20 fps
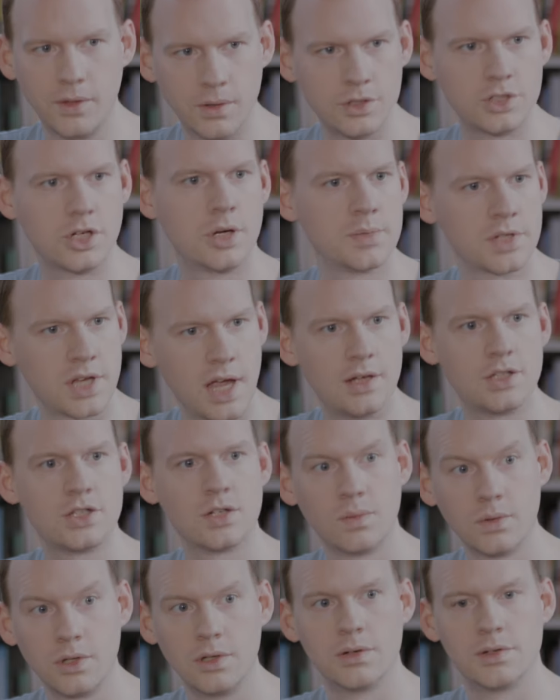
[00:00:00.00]
Photoshop, Sketch,
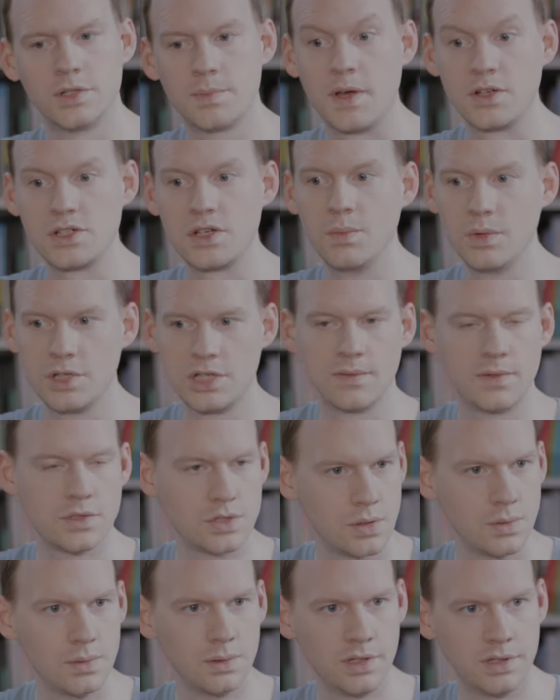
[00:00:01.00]
you know, especially whichever
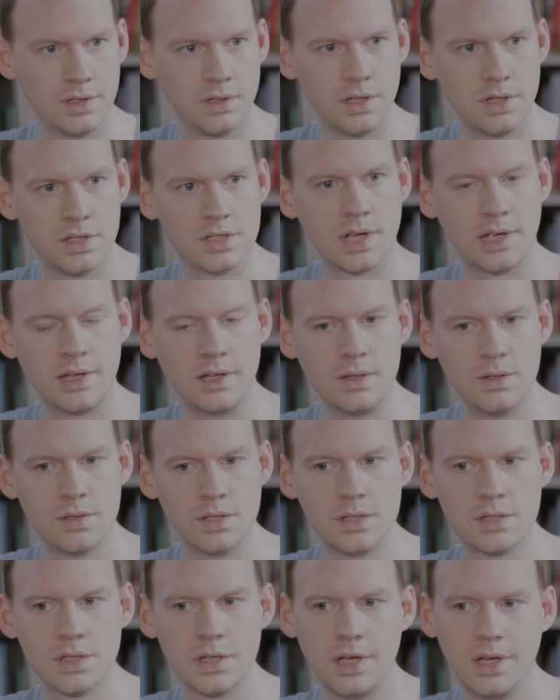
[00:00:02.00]
tool that the designer
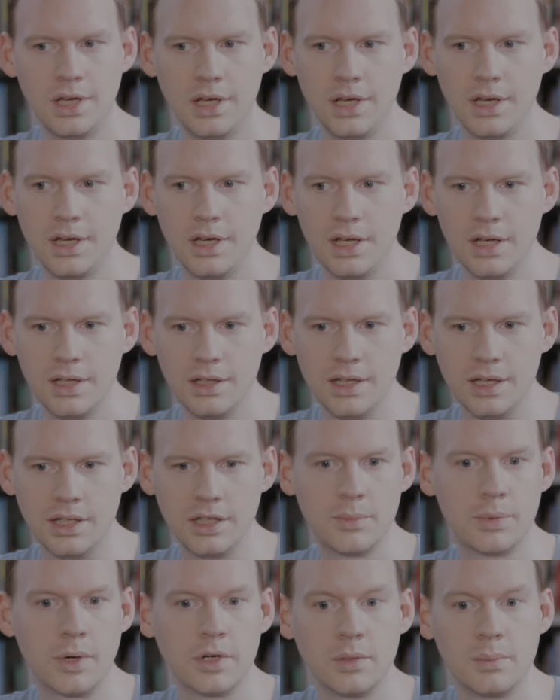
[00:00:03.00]
uses. The,
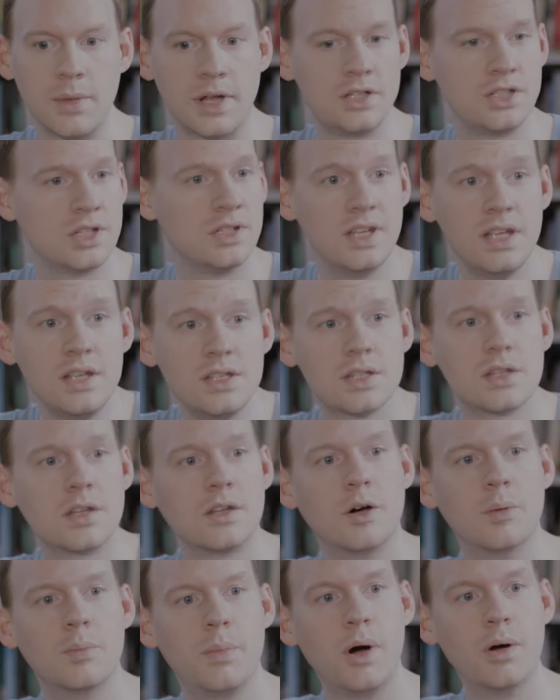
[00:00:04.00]
the product manager needs to
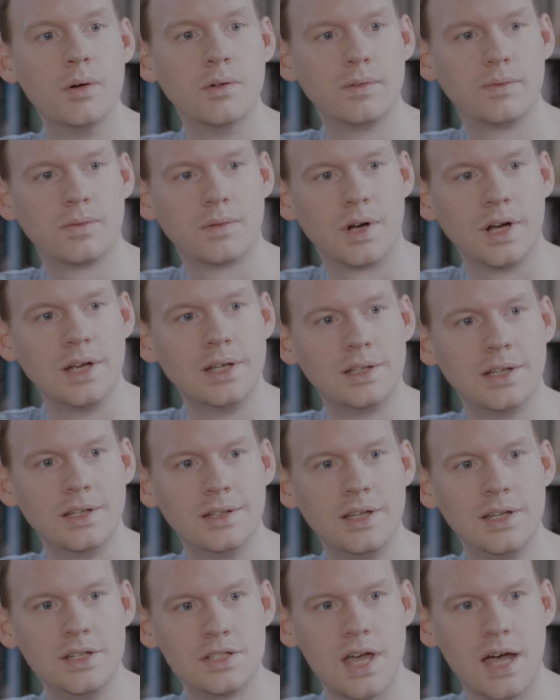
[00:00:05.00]
know both, right? They
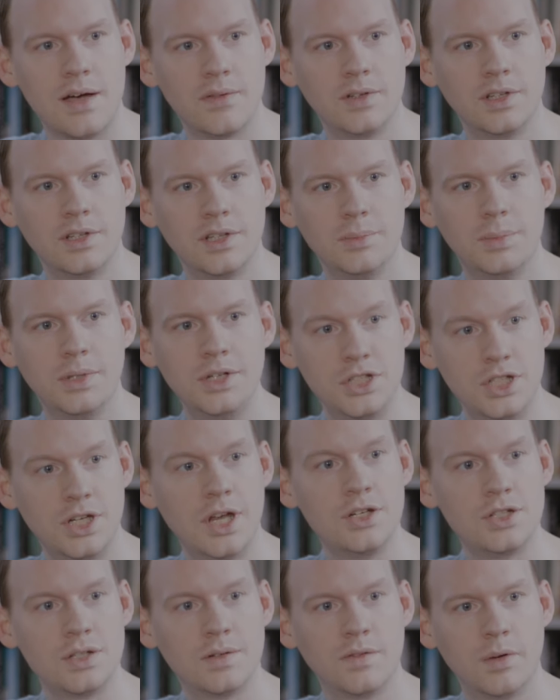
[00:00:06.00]
need to have an
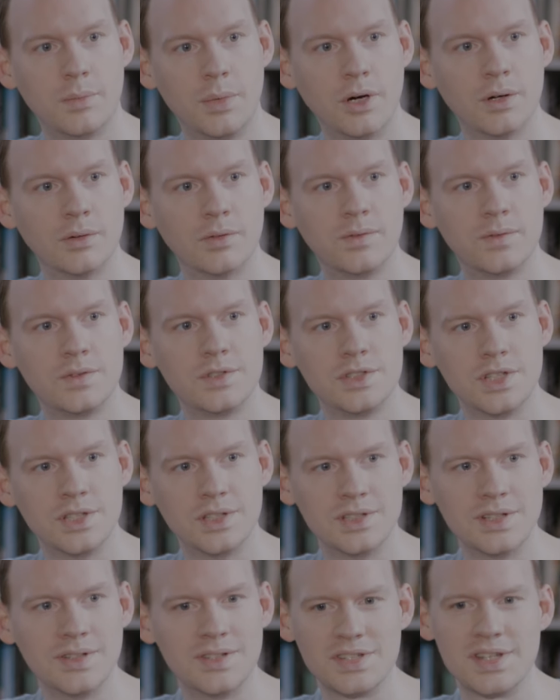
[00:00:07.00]
appreciation for both to,
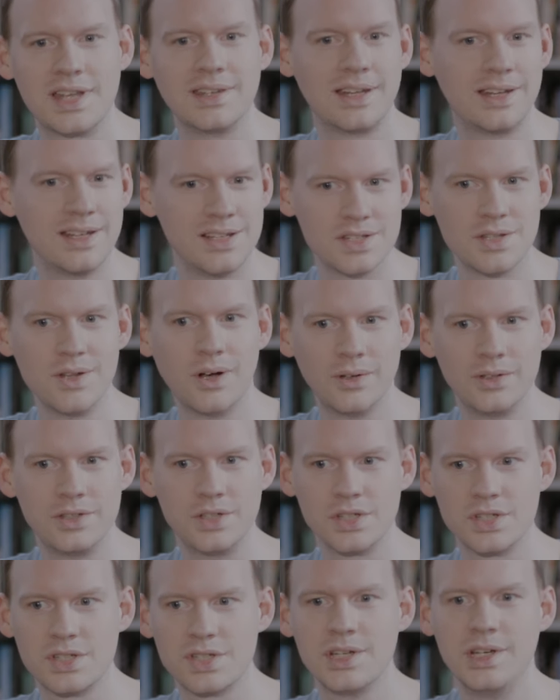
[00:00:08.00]
to understand that it's not
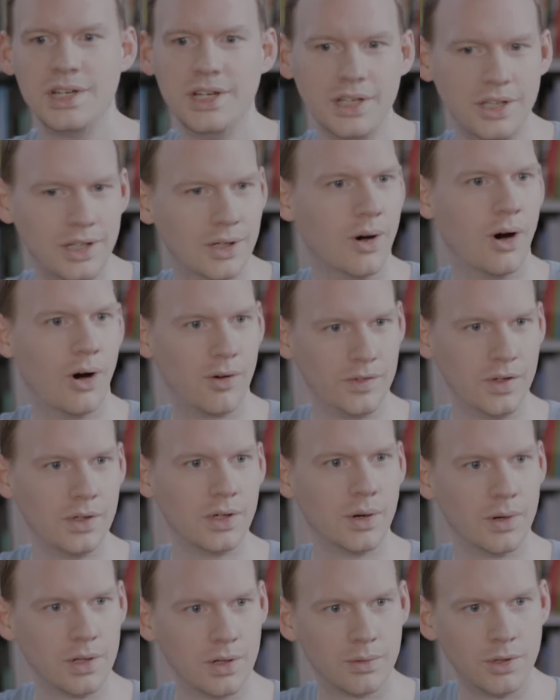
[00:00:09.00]
just you know off you
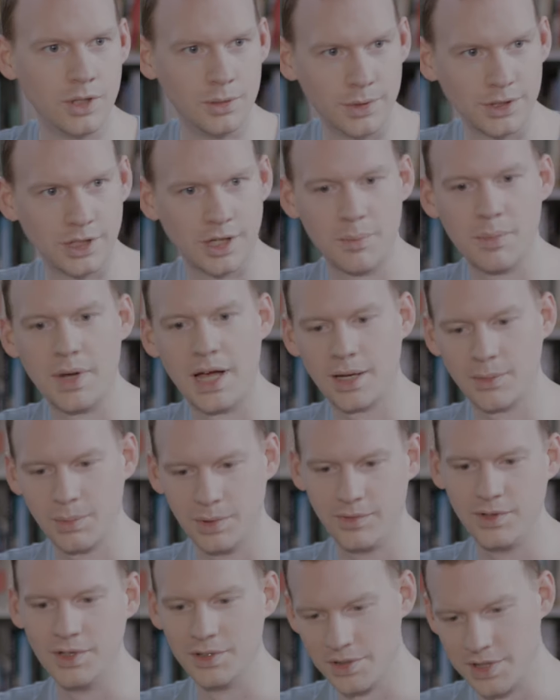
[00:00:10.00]
go in a room and come back
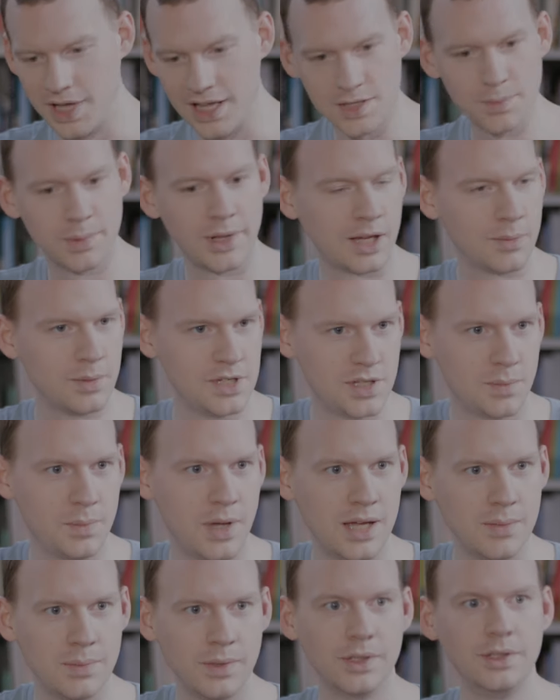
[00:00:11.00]
with you know here's a blank piece of
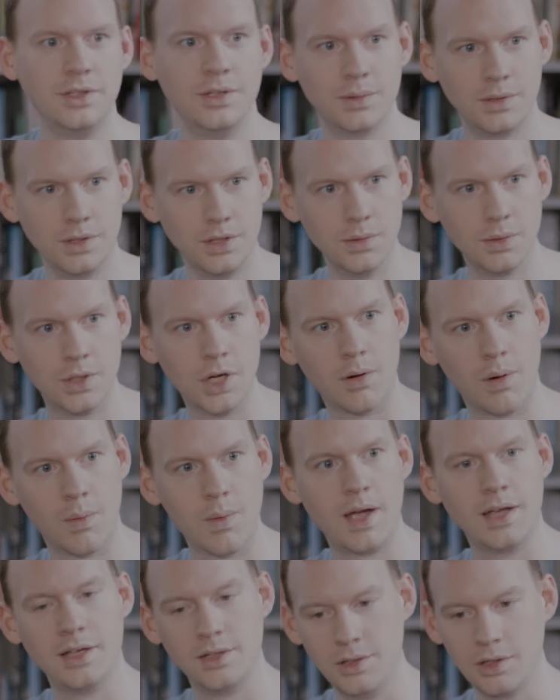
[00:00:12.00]
paper, you, you go
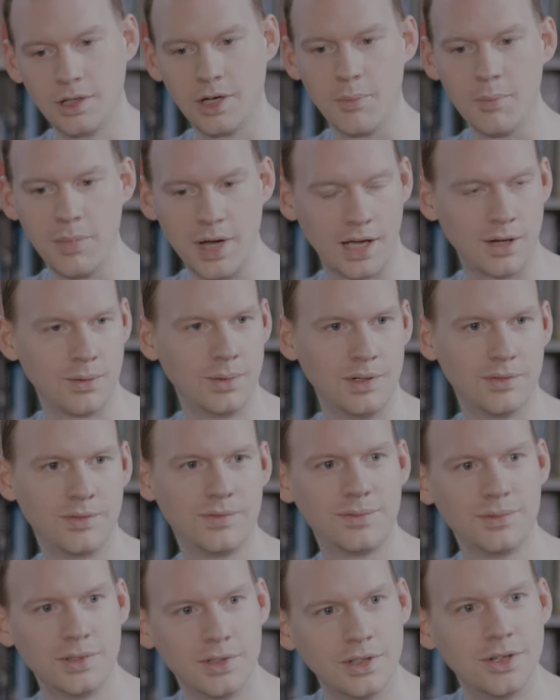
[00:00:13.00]
away and you come back with
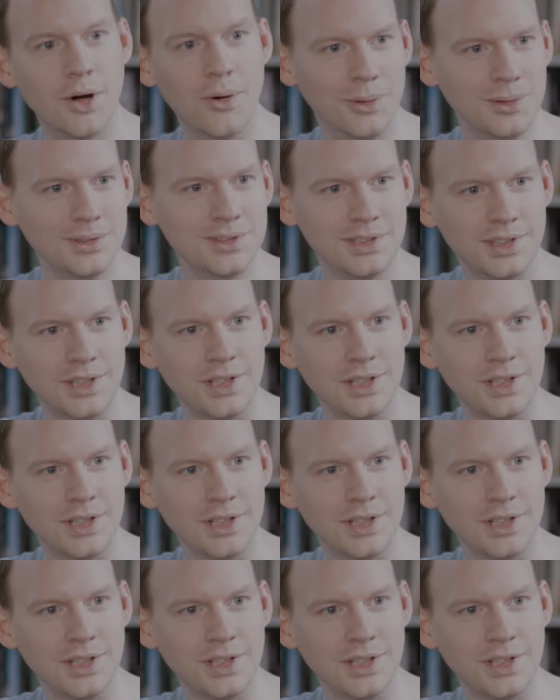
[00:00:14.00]
gold,